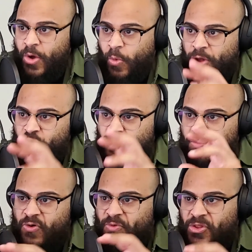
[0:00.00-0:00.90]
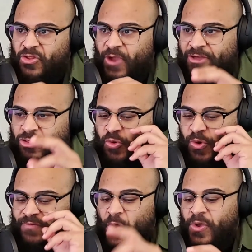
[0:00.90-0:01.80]
Once you remove those distractions, you
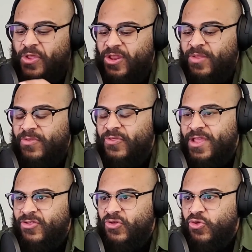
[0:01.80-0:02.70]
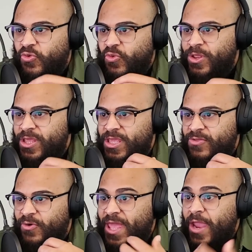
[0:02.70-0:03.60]
can focus in on the things that you truly
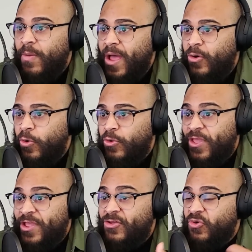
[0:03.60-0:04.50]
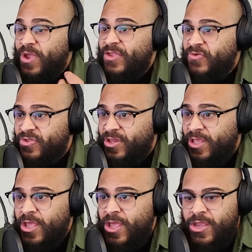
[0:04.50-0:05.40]
either care about or things that you're interested in.
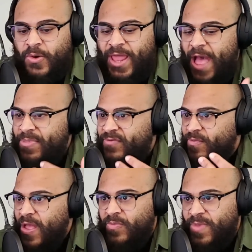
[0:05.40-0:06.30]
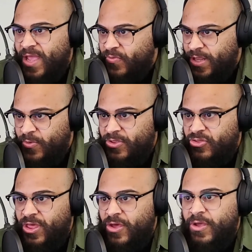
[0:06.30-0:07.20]
You know, it happened for Malcolm X when he went to
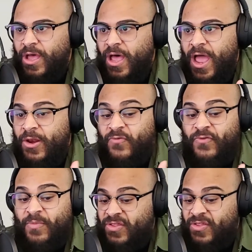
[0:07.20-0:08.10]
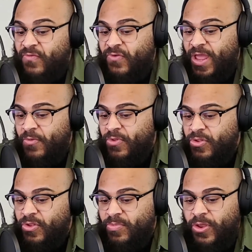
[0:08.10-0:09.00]
jail. I know for myself when I was
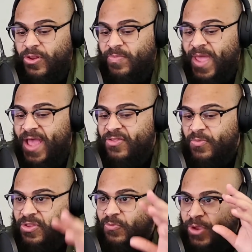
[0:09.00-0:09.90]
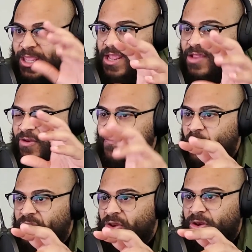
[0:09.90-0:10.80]
deployed in the past, it was really easy to
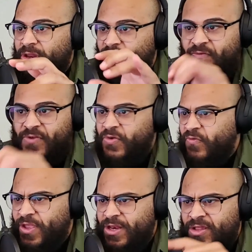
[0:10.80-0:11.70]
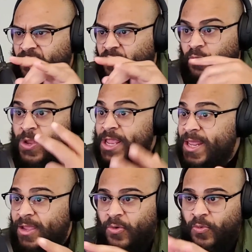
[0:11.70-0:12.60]
focus in on either physical fitness or
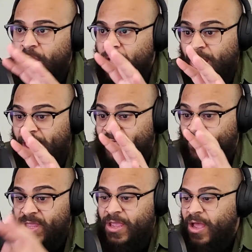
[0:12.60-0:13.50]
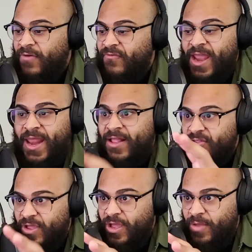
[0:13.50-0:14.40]
reading, or like for me,
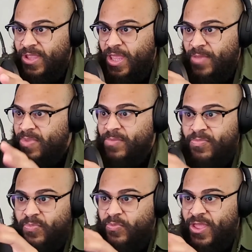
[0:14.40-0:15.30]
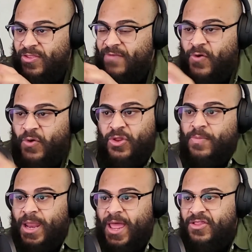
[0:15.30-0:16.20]
finance became a big thing that I focused on
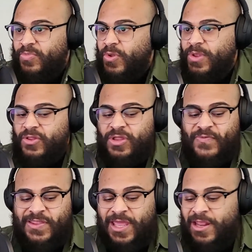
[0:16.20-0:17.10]
my last deployment and stuff like that.